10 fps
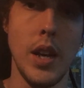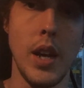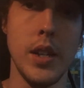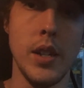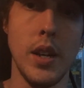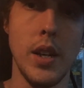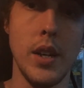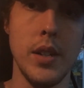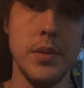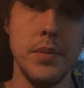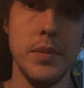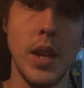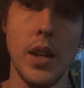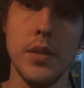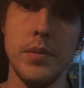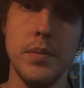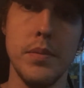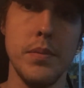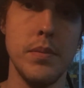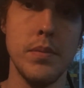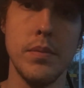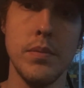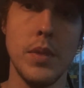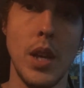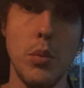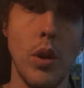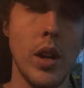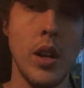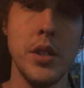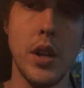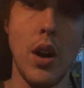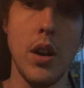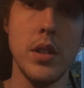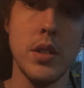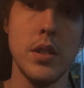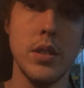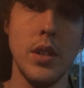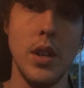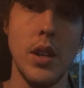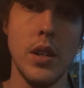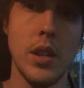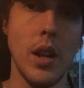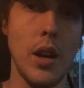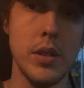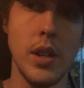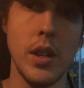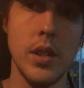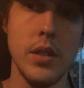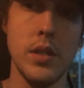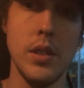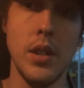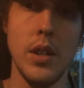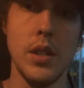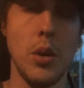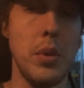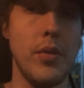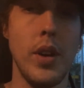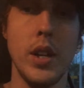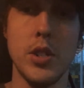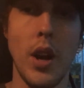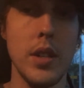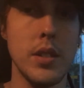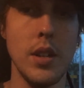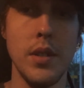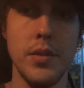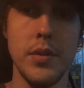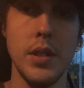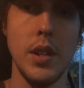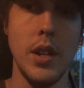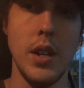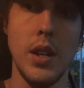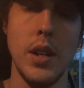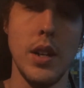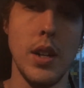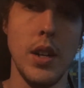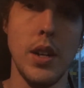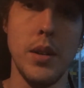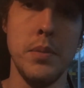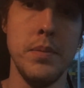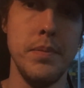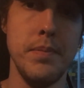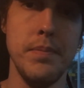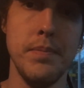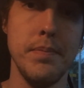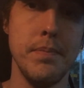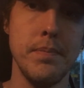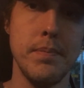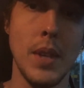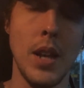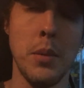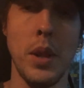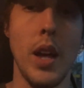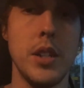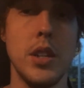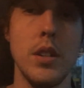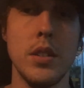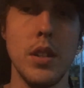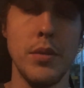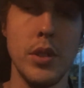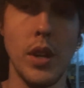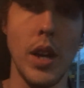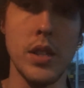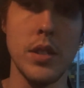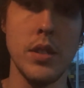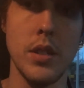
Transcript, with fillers: And uh, yeah, keep working on your cars. Get out there. Don't be afraid to try stuff. Um, and I'm glad to share this stuff with you guys.